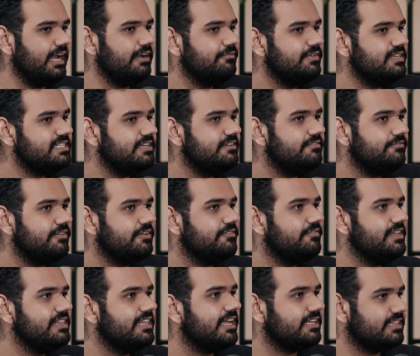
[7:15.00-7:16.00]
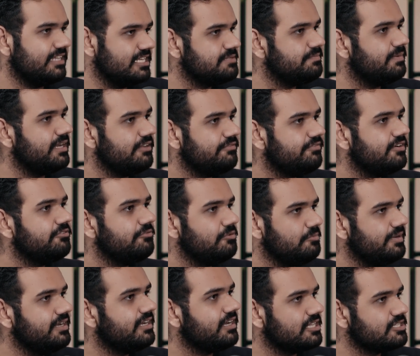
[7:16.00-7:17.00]
we feel that this benefit
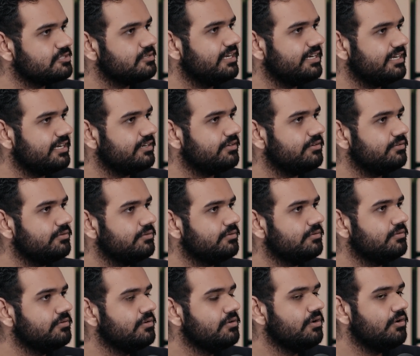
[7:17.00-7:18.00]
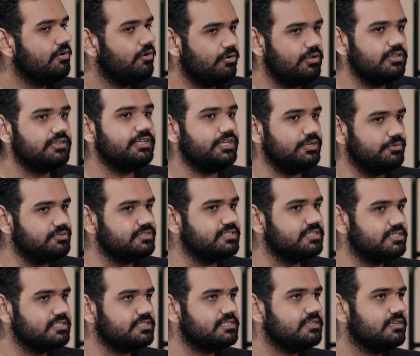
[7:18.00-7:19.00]
will be translated to all the
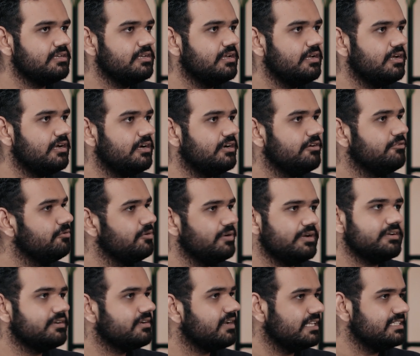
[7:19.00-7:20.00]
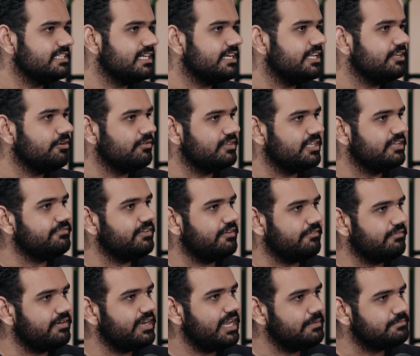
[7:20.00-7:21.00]
users who are transacting on their
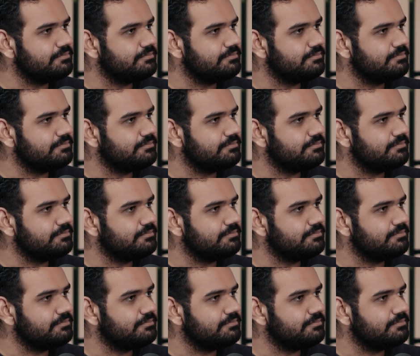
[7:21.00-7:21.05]
favorite